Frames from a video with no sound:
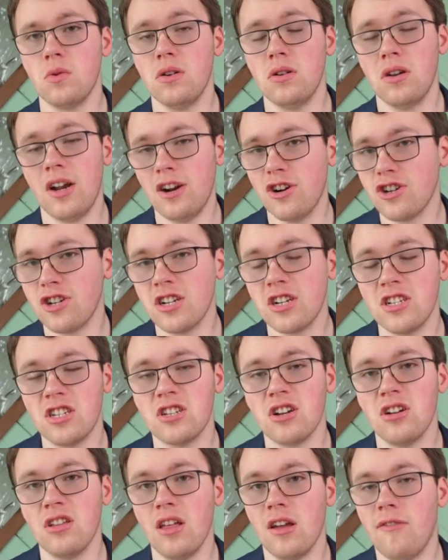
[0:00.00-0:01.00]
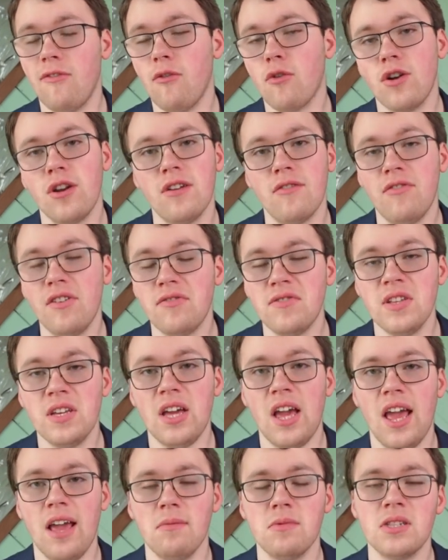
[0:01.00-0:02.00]
where Ersson can start like 40 to 50
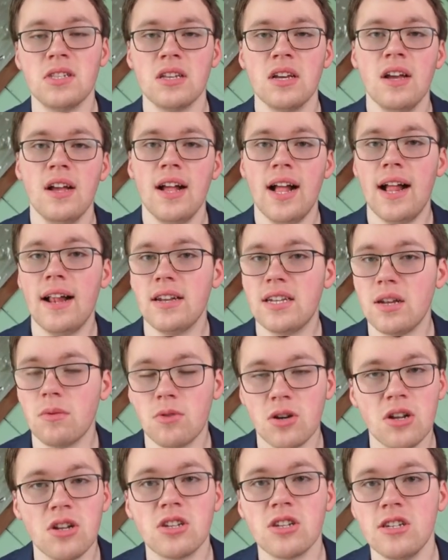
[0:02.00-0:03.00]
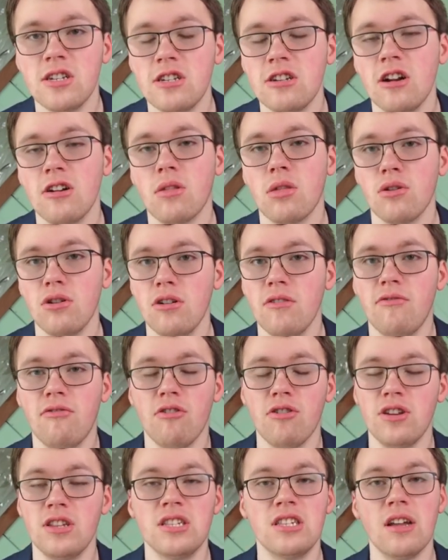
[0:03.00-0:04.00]
games and someone else can start 30 to
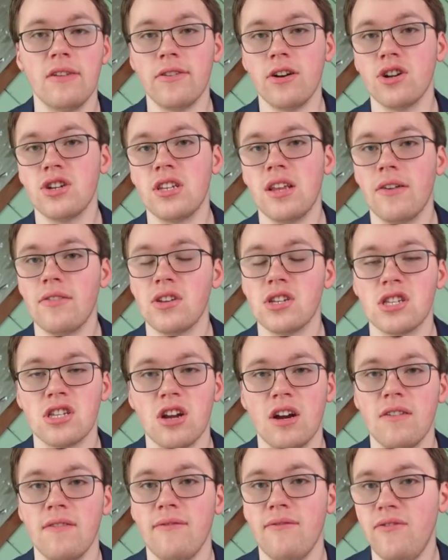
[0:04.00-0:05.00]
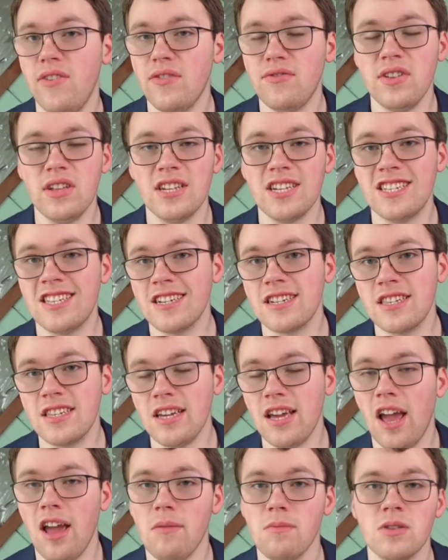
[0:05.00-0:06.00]
40 instead of Ersson having to start 50 to
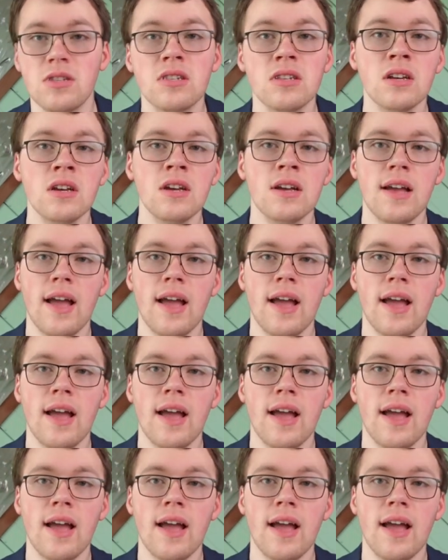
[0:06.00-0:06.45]
60 games